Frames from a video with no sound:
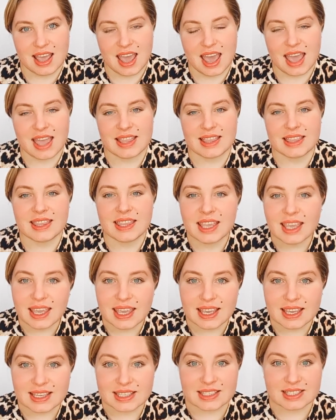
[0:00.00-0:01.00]
And
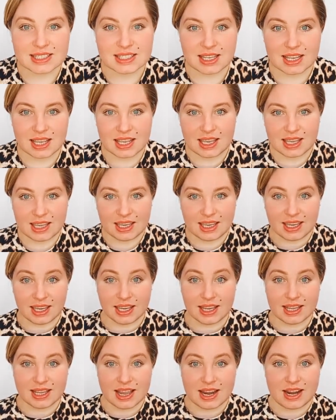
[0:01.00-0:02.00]
this
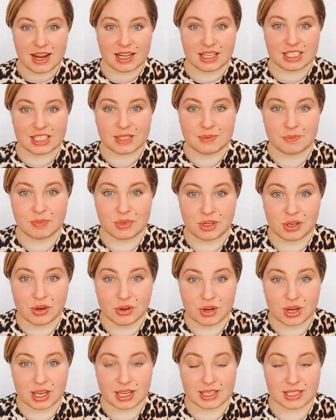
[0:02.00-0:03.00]
inner
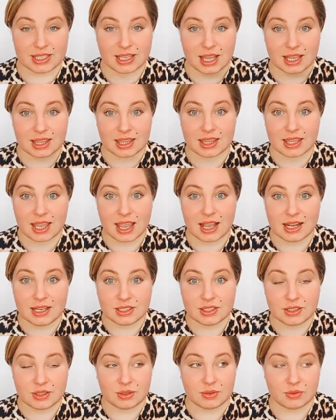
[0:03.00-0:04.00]
experience that
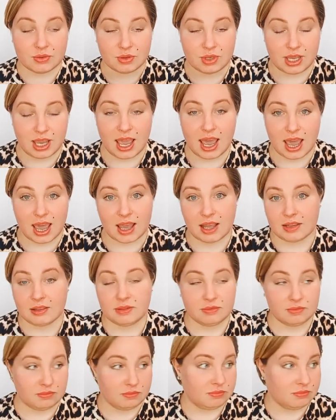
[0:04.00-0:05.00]
tells you, yeah,
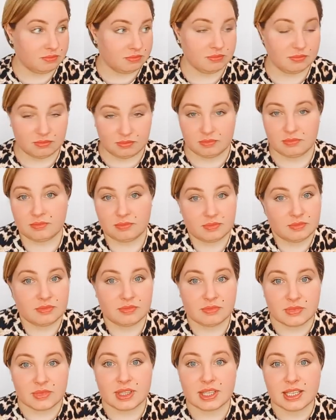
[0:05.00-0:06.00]

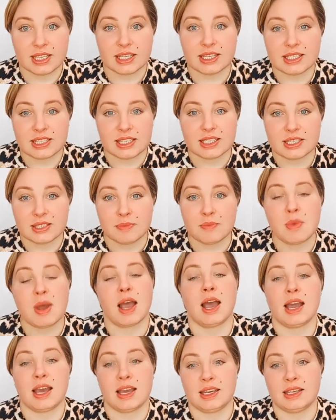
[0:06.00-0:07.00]
this is
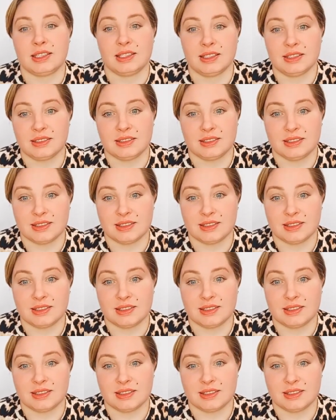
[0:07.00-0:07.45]
mine,